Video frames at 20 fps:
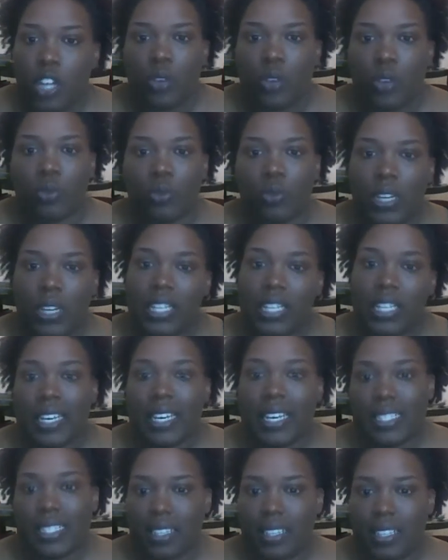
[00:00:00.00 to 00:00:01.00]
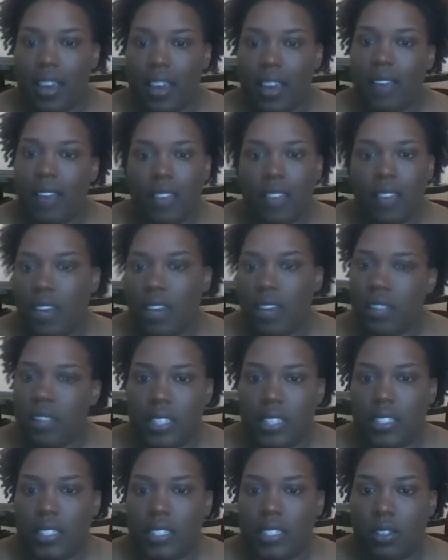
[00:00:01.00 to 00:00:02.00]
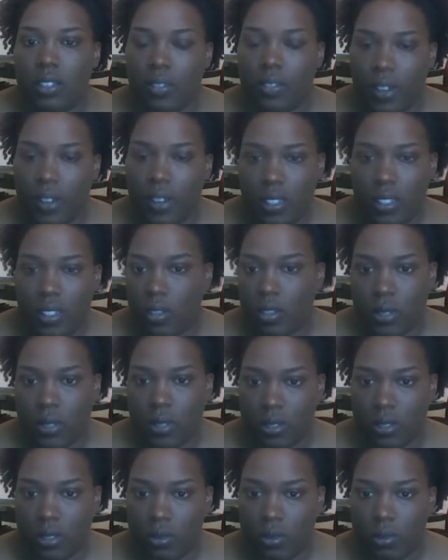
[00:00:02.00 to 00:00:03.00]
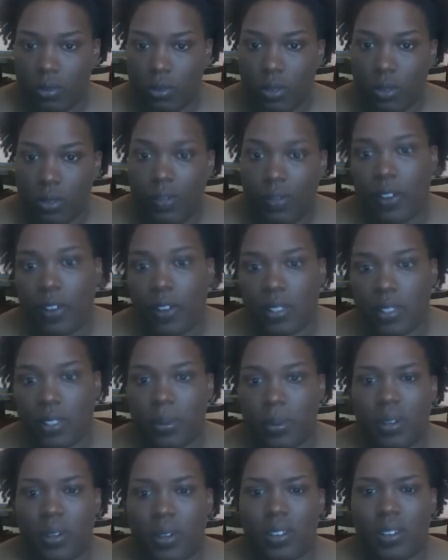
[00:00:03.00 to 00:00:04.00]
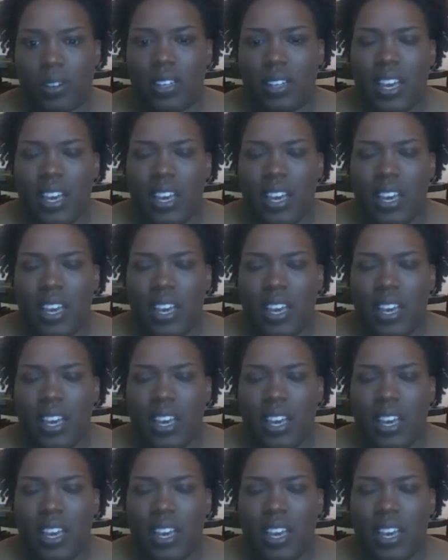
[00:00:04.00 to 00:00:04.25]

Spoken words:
relace it, and then it's it's reversible.